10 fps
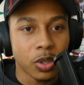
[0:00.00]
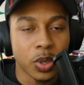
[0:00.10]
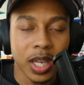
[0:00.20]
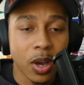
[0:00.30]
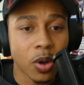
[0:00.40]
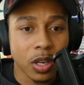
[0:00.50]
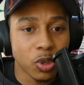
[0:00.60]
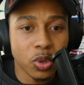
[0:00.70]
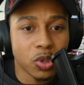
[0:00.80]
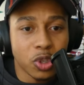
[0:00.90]
you can't
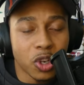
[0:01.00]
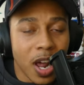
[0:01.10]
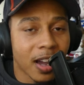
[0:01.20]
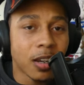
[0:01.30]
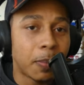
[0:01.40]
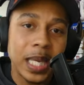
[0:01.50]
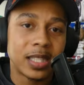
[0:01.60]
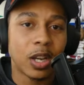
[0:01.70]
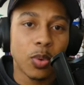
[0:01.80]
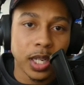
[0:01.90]
you you're not going to be
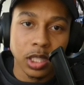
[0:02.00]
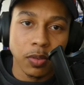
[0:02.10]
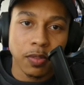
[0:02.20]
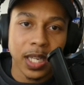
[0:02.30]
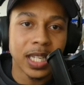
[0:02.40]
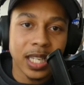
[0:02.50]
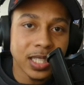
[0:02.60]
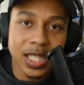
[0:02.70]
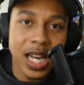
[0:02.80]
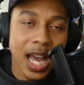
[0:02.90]
as aggressive and
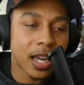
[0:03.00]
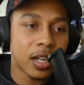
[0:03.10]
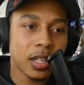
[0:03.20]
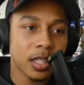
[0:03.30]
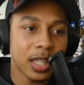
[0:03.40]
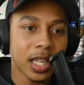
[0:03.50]
it's not a, a,